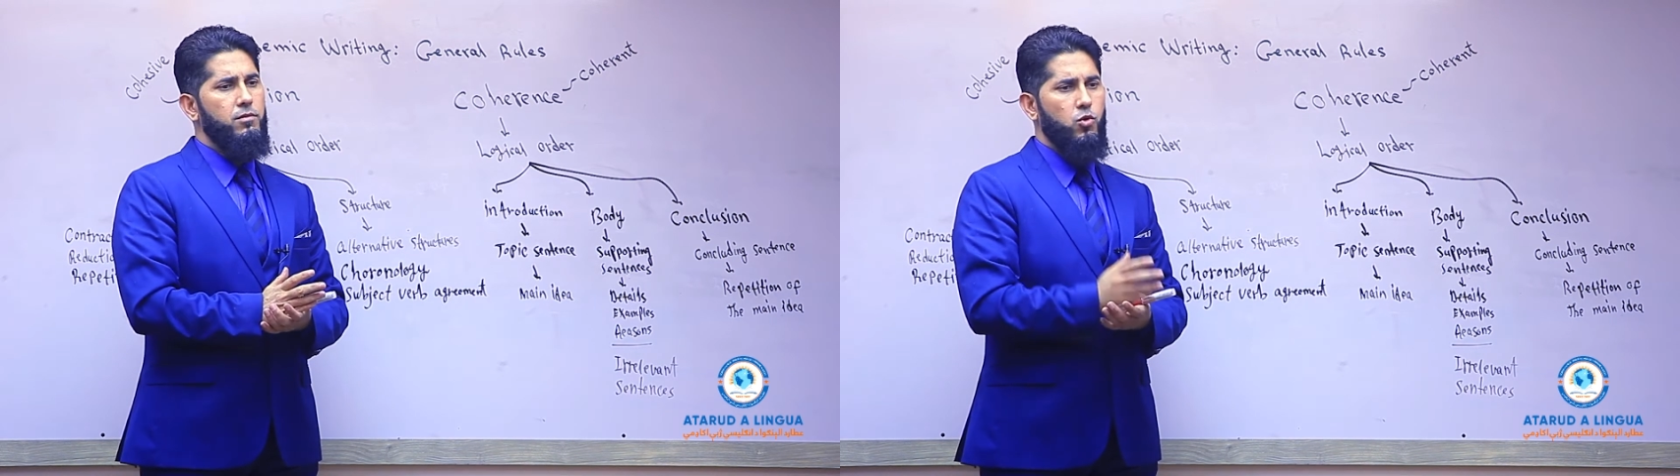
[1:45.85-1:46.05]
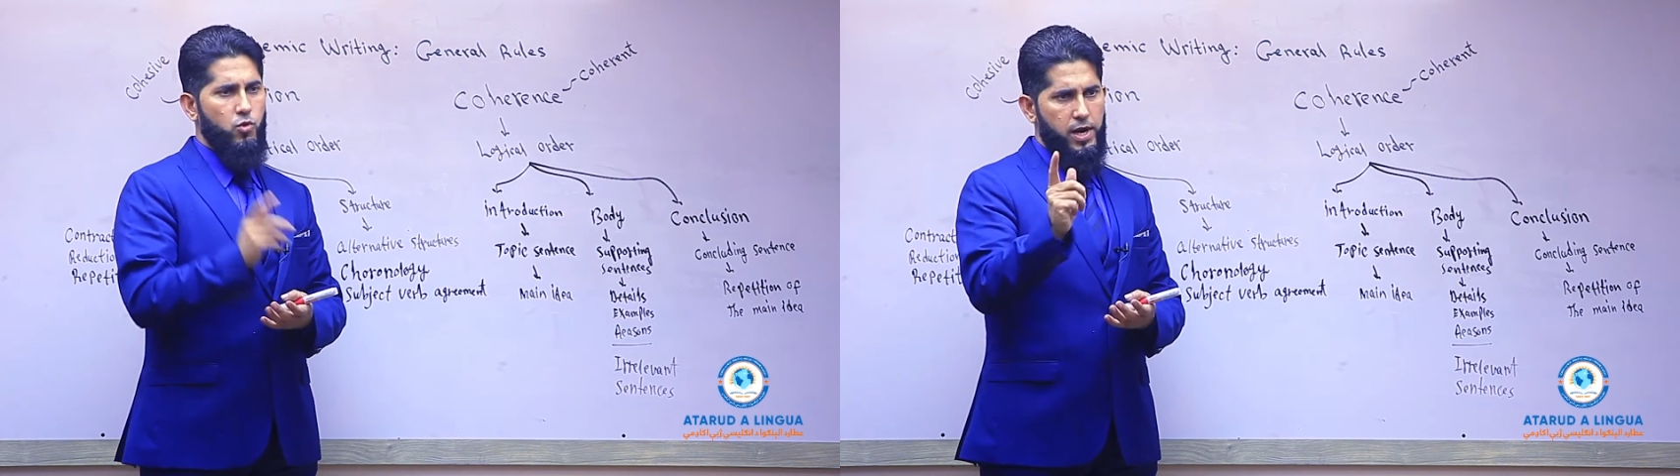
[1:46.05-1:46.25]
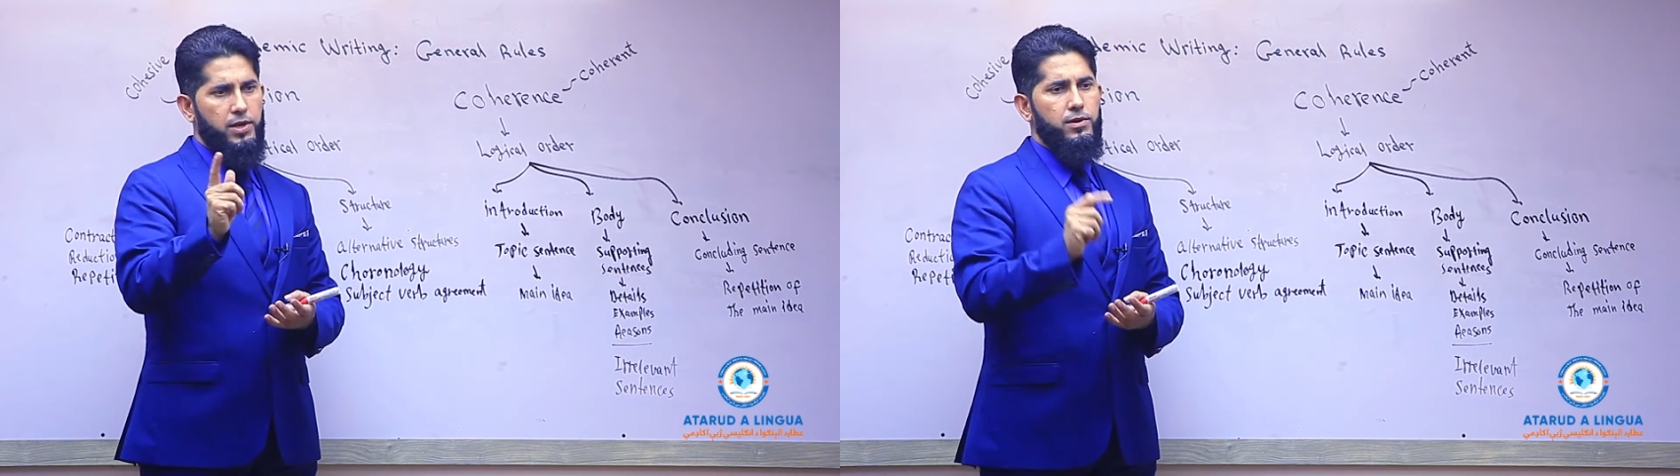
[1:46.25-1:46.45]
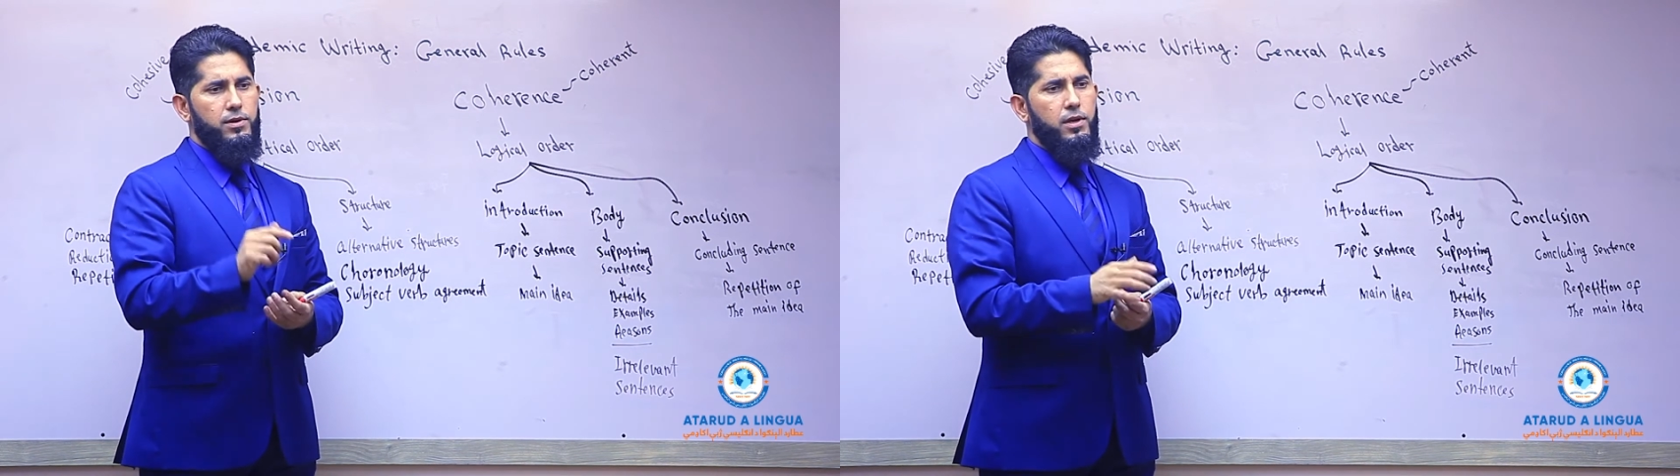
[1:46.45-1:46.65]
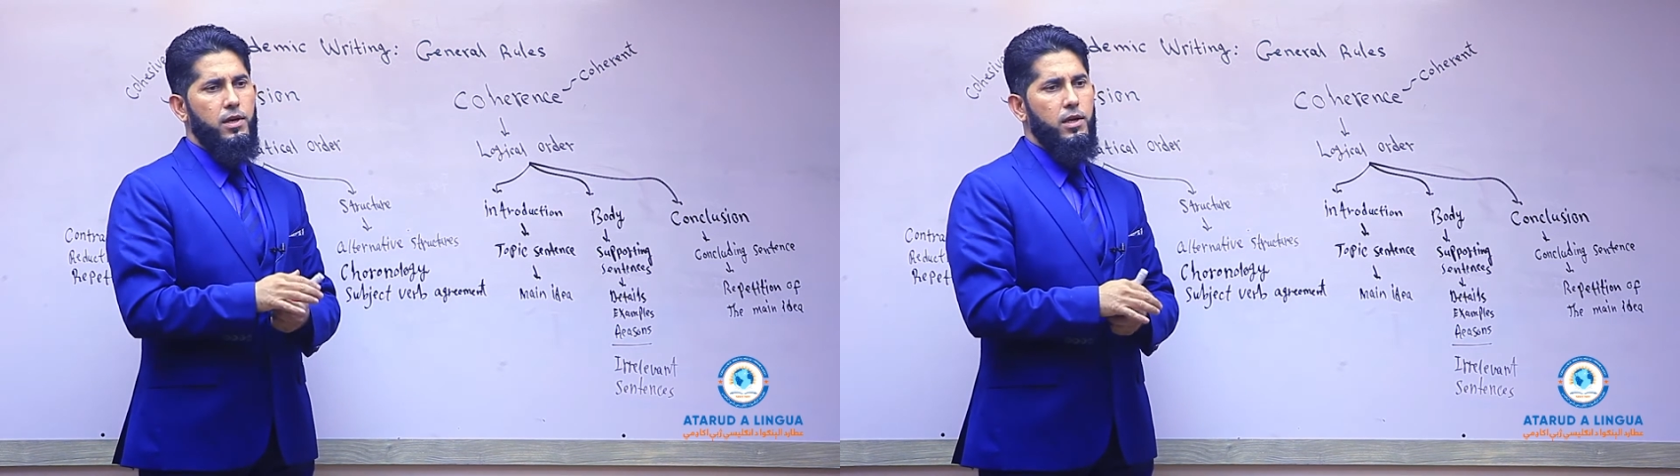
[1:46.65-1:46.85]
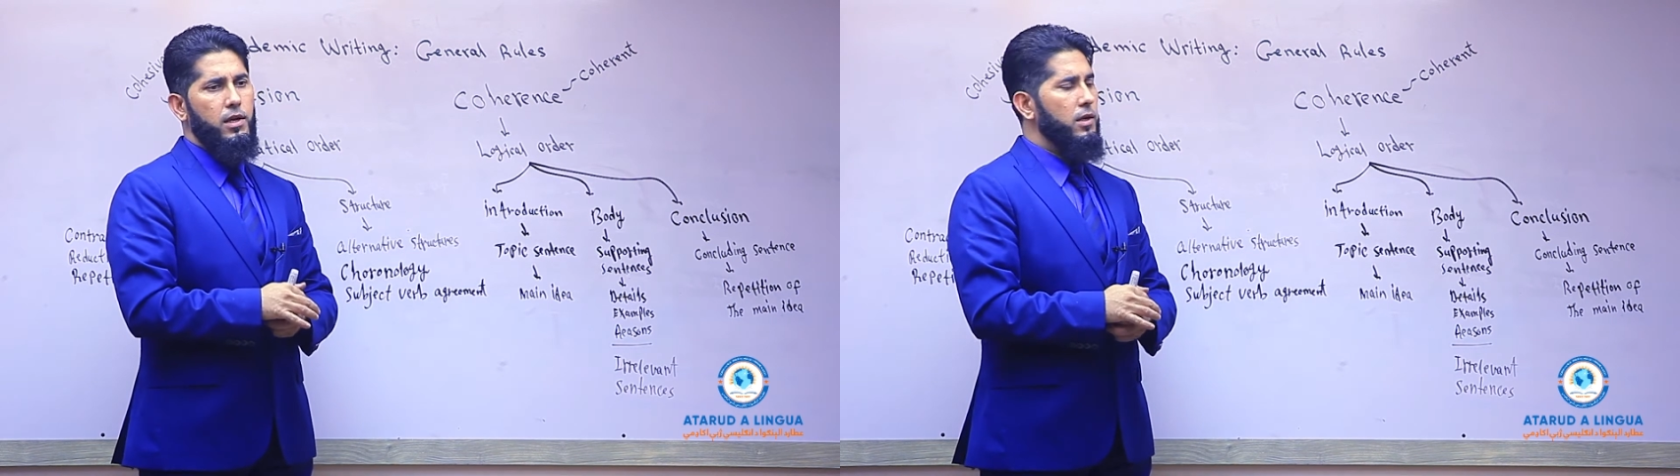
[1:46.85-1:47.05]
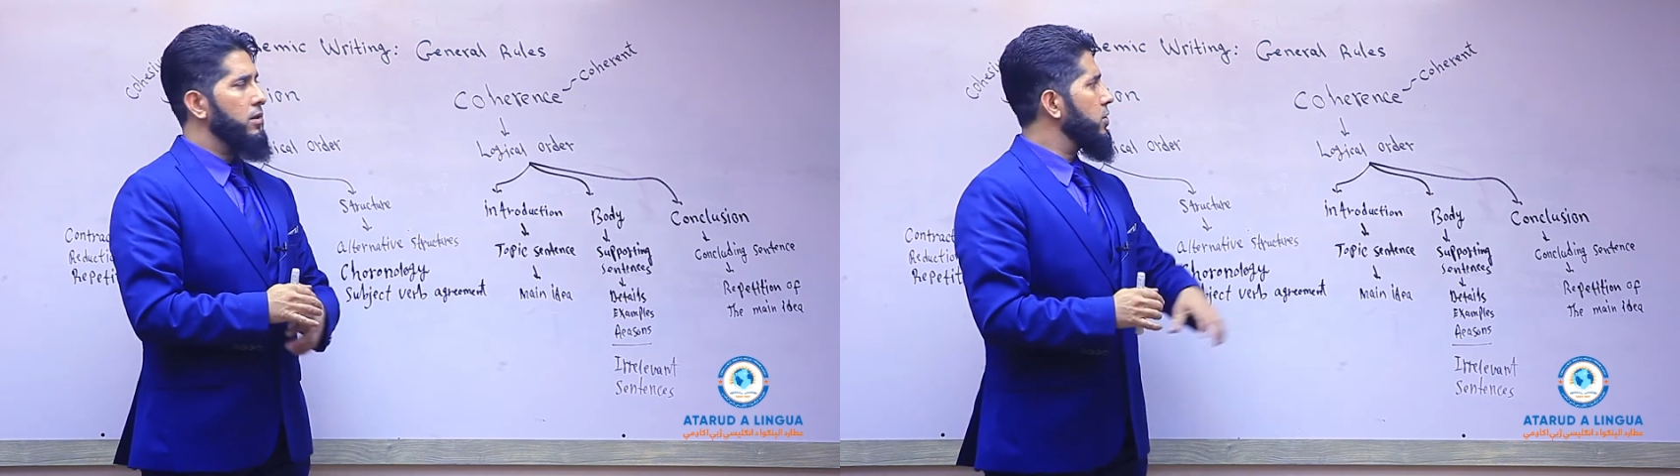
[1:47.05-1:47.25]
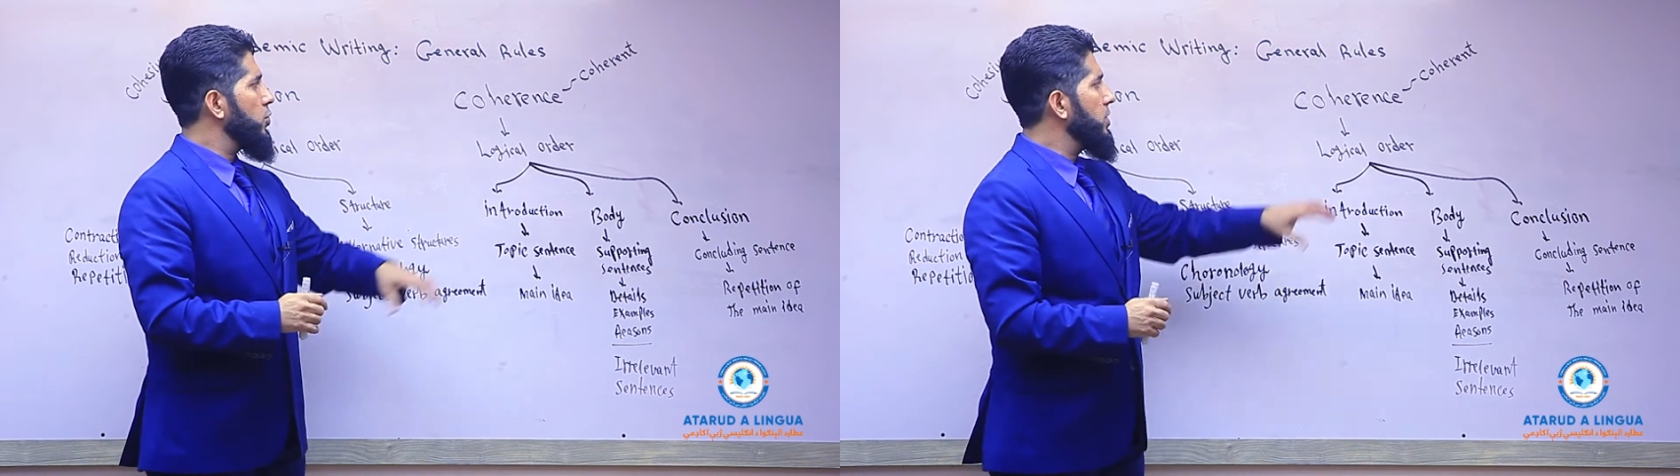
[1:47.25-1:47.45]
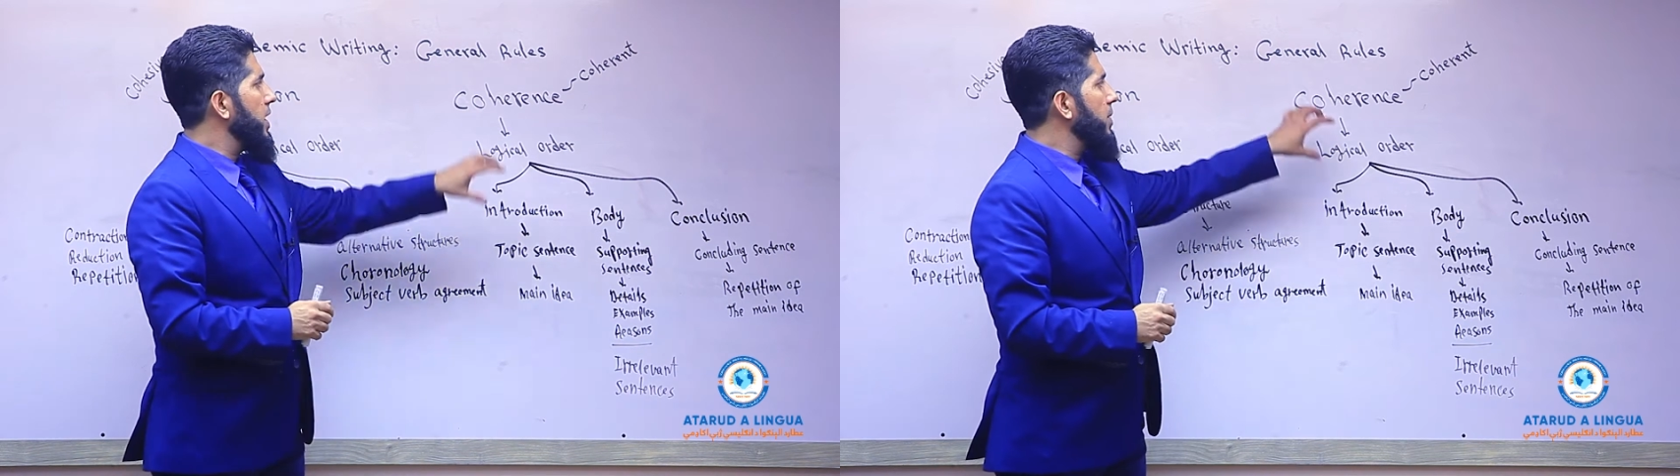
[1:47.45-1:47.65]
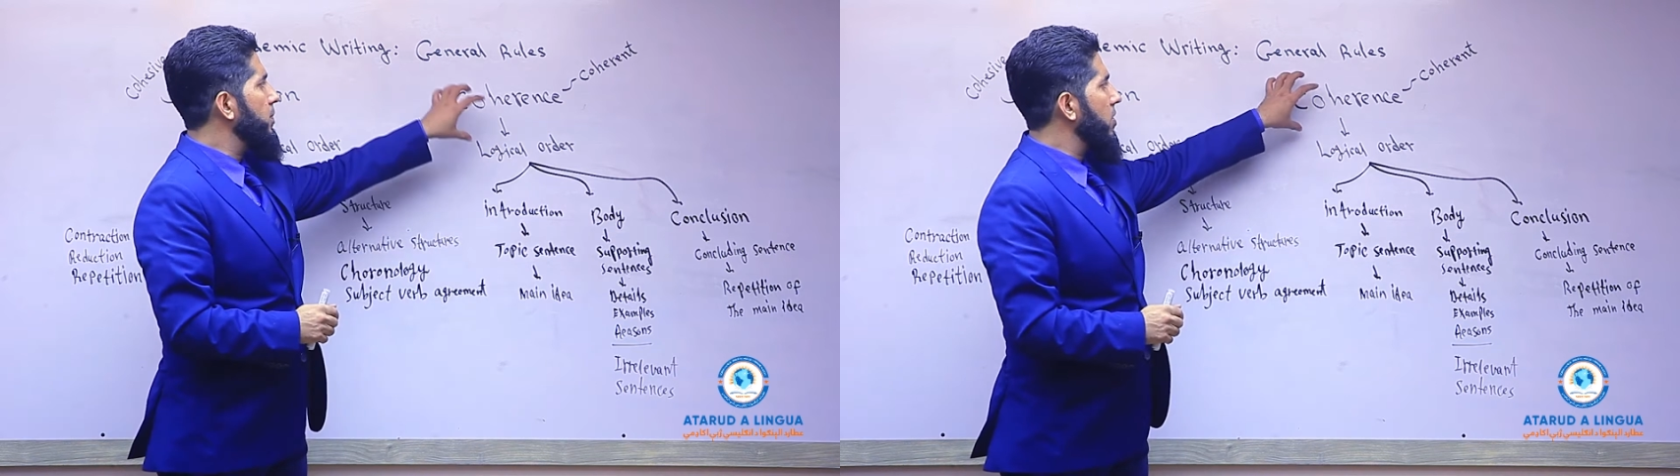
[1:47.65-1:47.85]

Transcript: writer, so that